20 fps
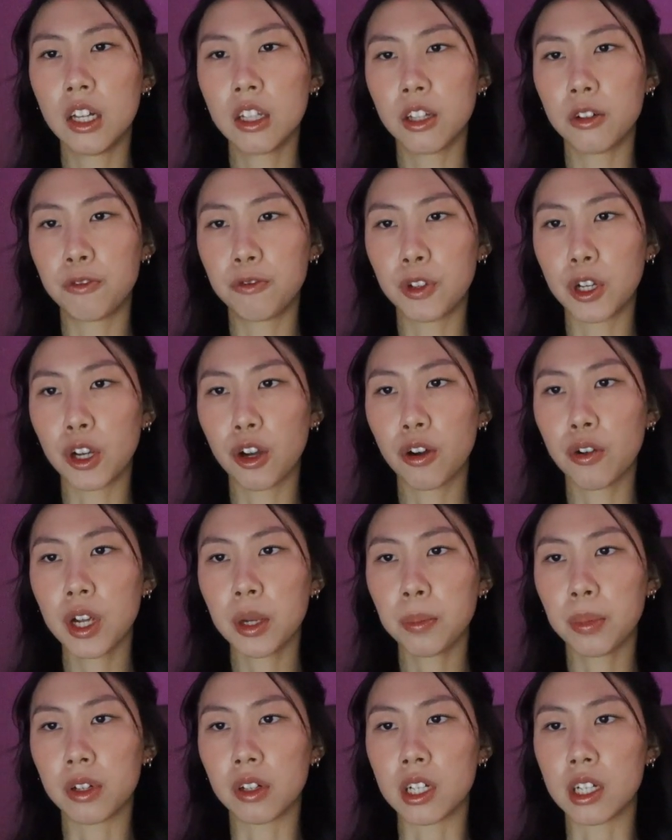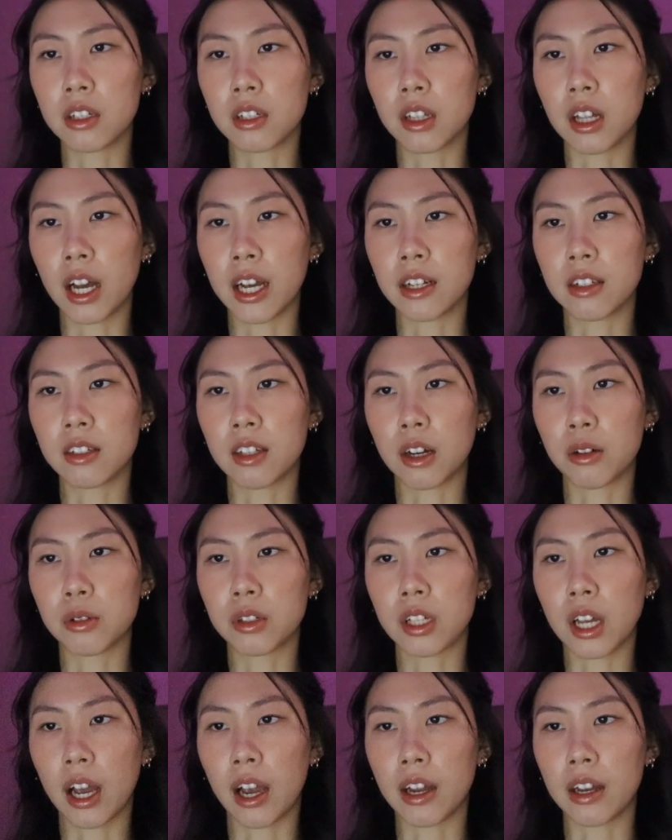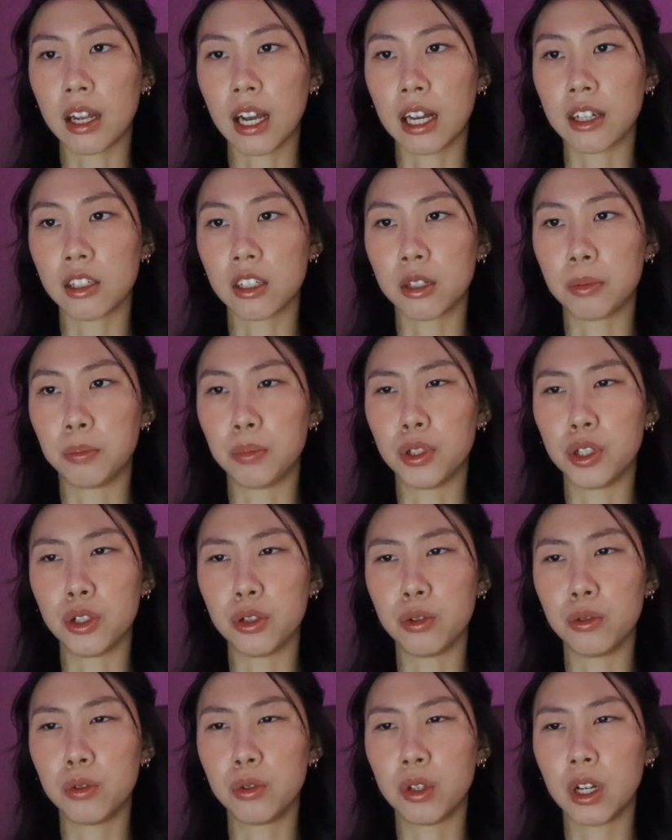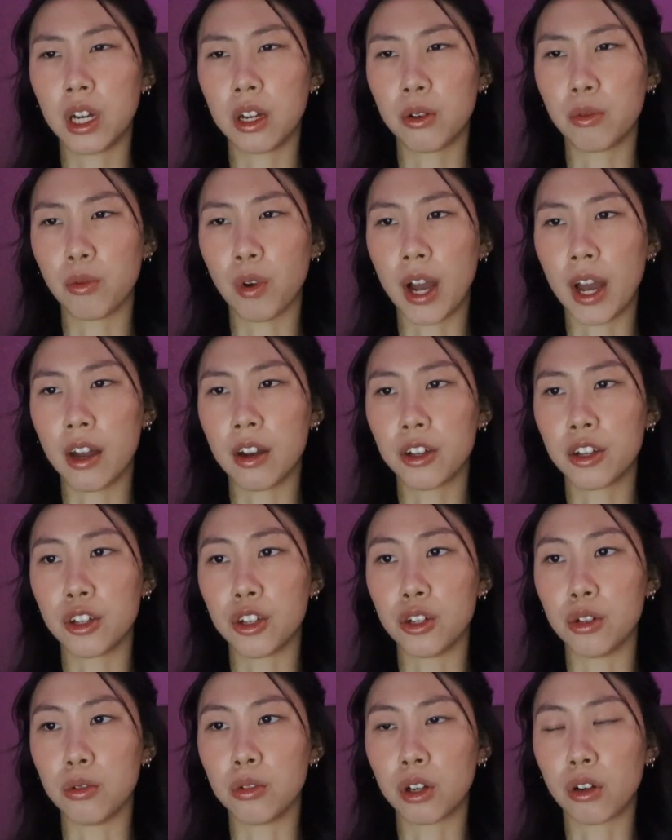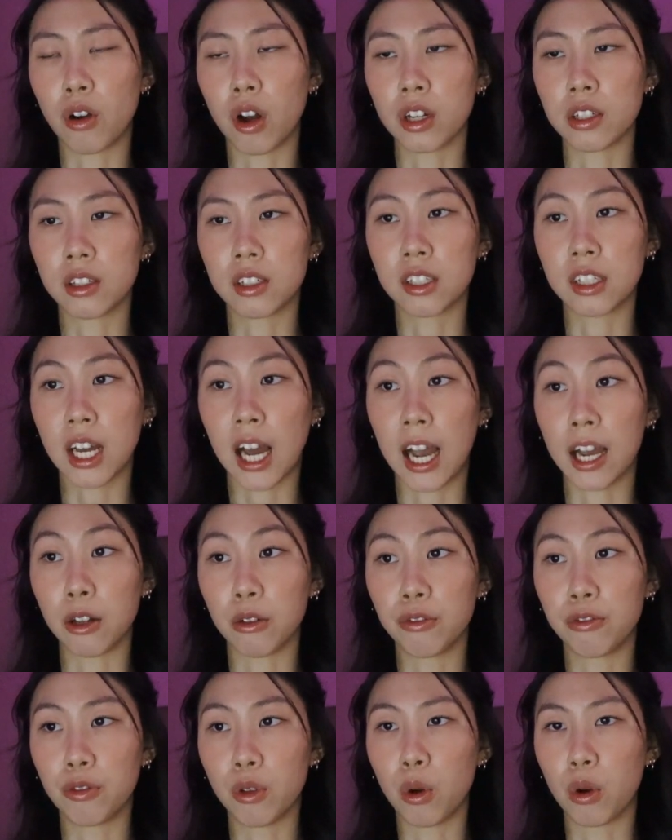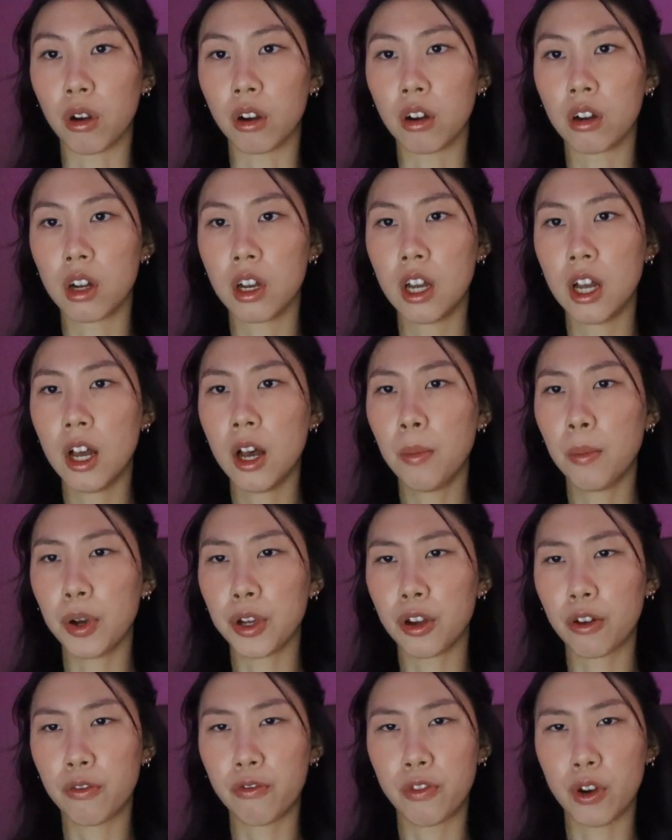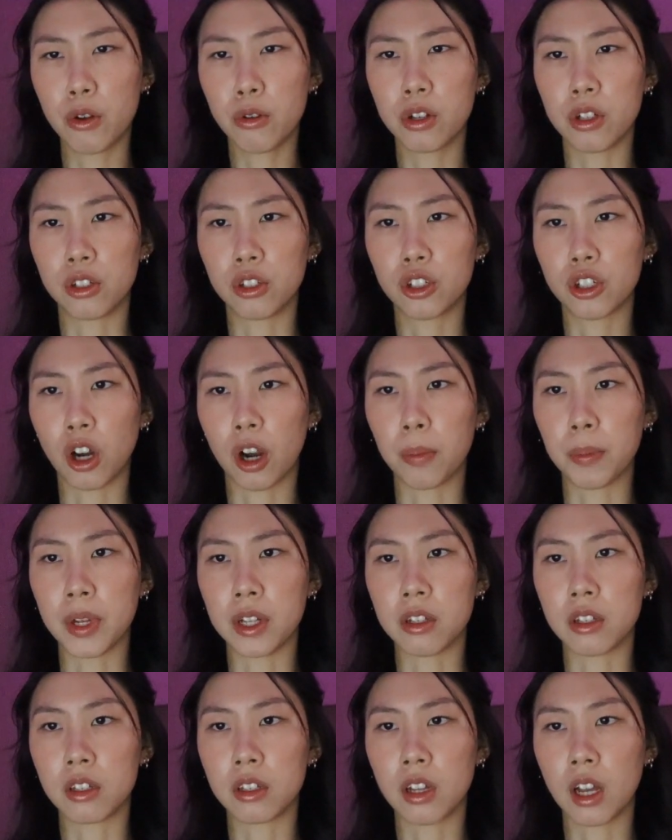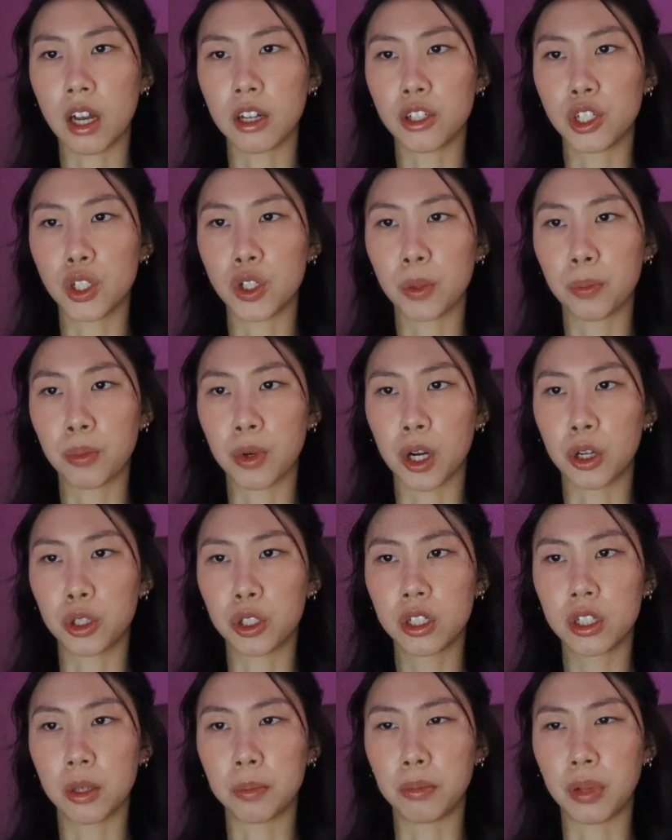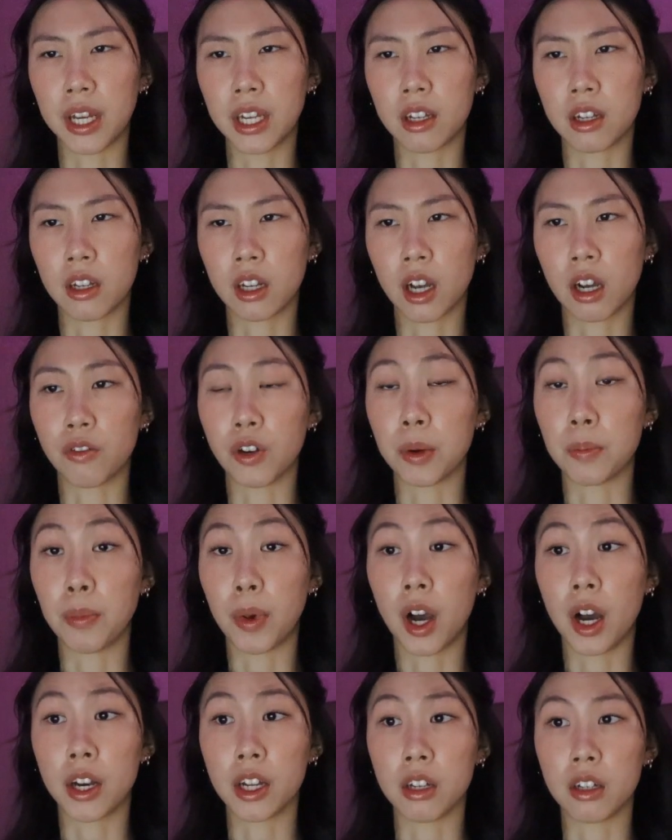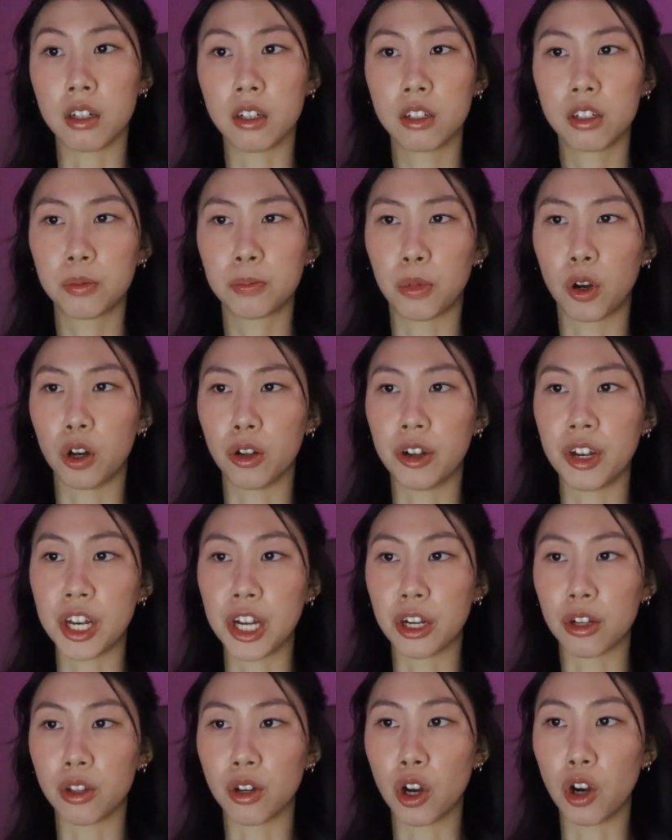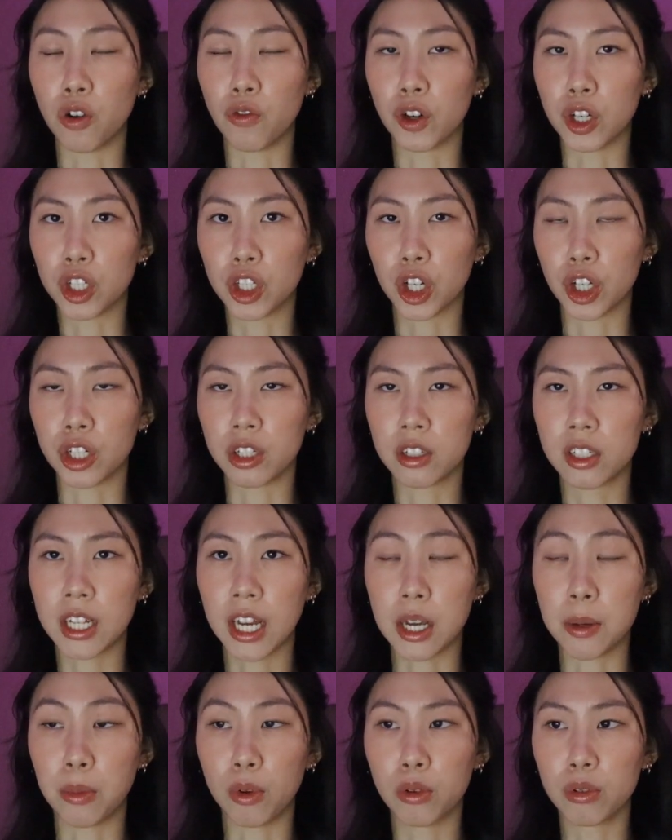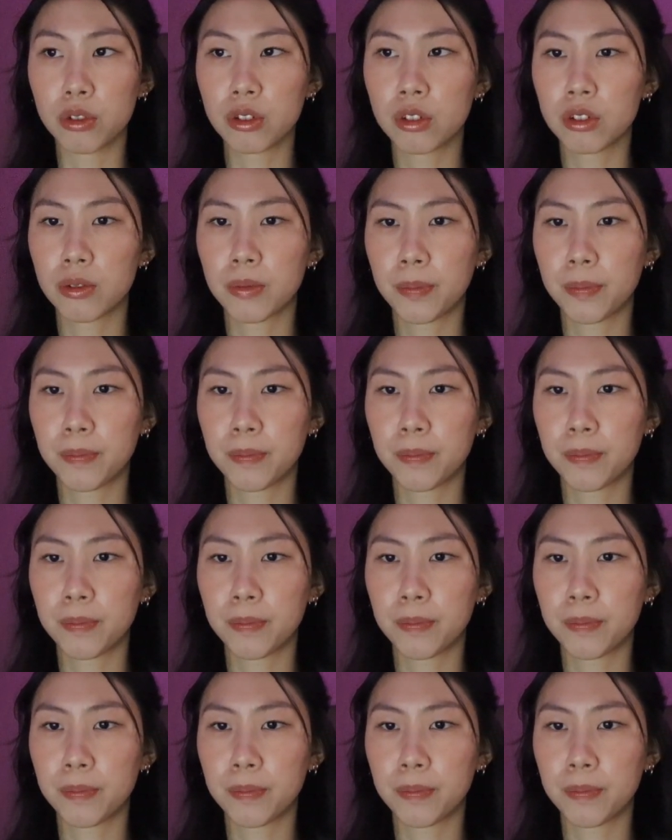The flickering police lights outside cast a blue and red hue across the tiled floor, but your focus sharpens as you approach the blanket-covered body sprawled near the overturned tables.